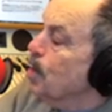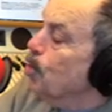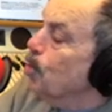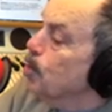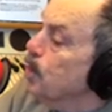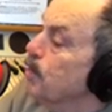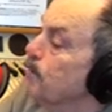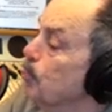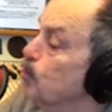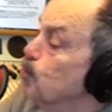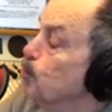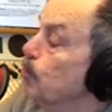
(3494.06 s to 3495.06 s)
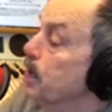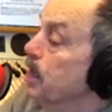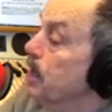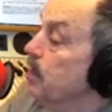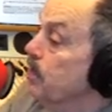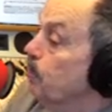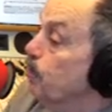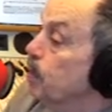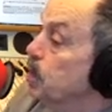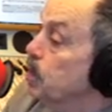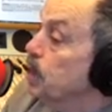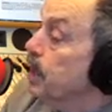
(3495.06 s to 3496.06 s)
Darlene, if folks want to get
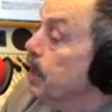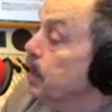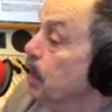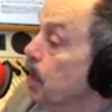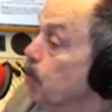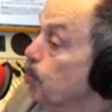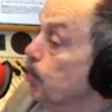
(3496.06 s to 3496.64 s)
information again, either